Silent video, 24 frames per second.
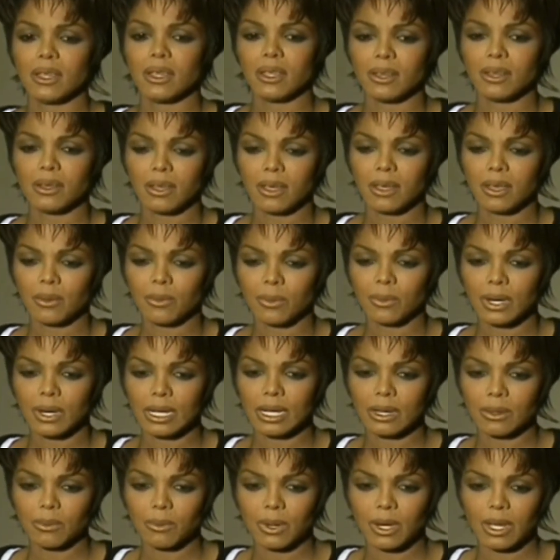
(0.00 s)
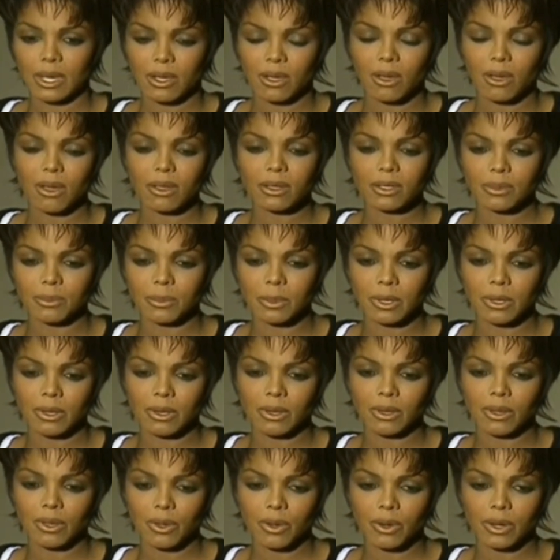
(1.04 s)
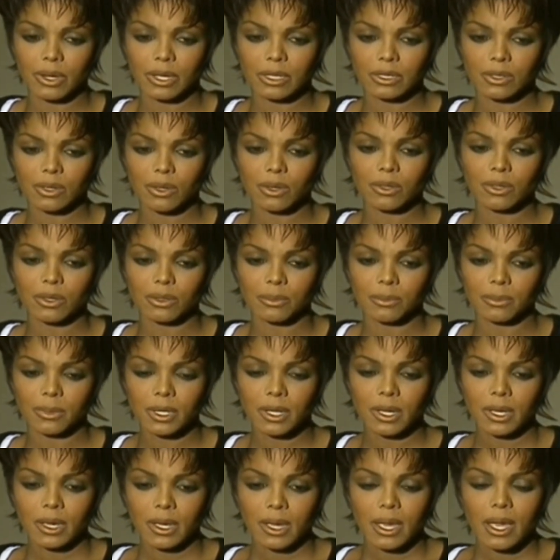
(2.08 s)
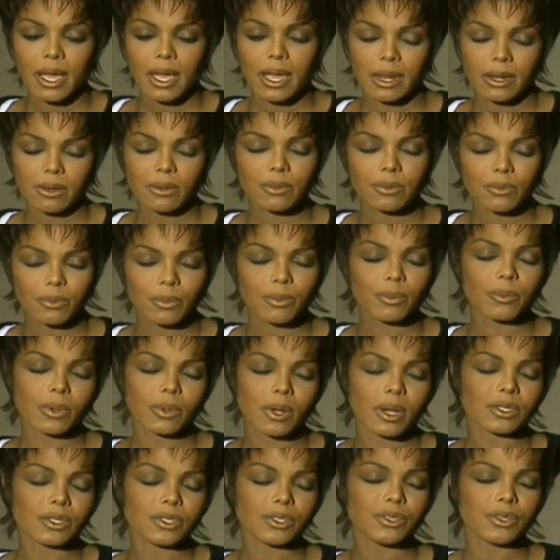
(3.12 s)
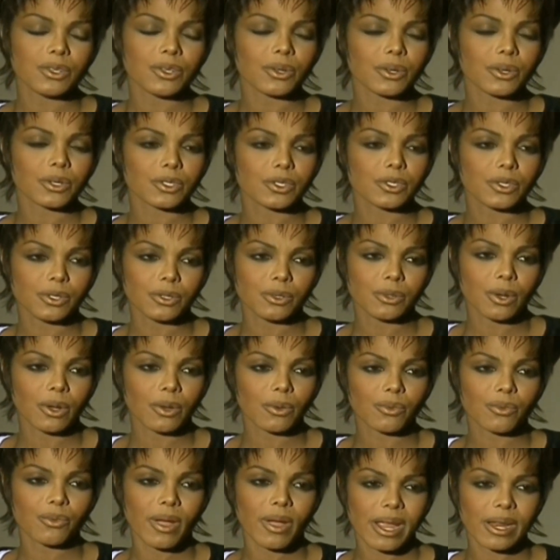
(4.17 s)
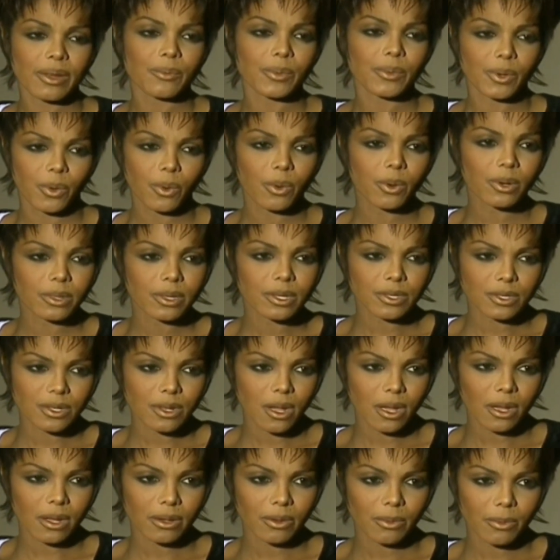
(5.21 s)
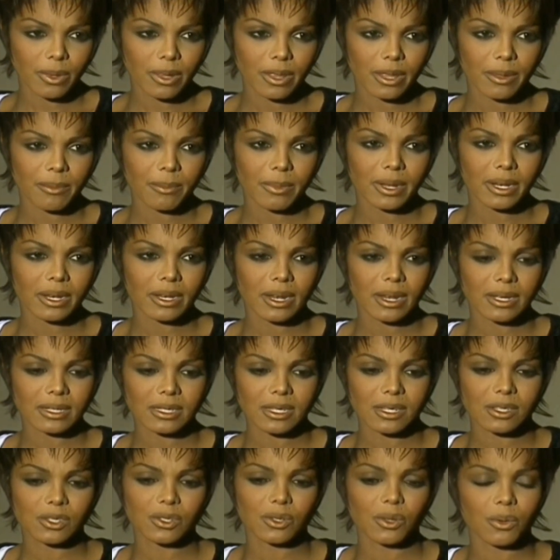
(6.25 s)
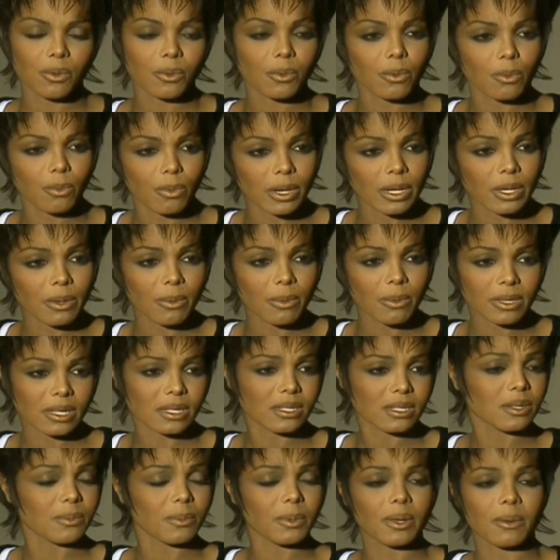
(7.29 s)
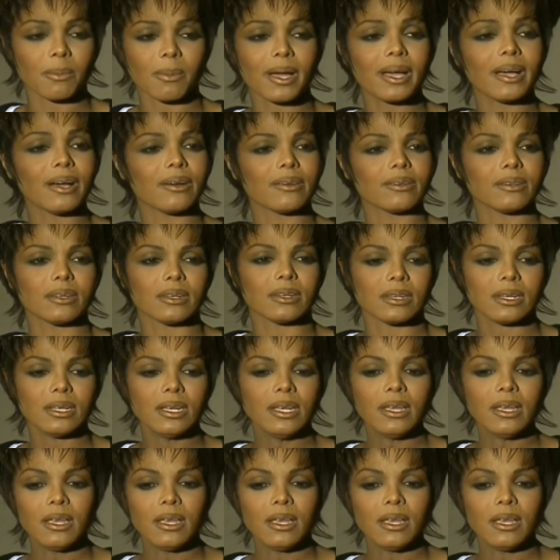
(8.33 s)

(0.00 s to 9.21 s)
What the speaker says: And when I called him in New York and told him, I'd gone to New York to write and record the song with him, and I said, so what do you want this to be about? And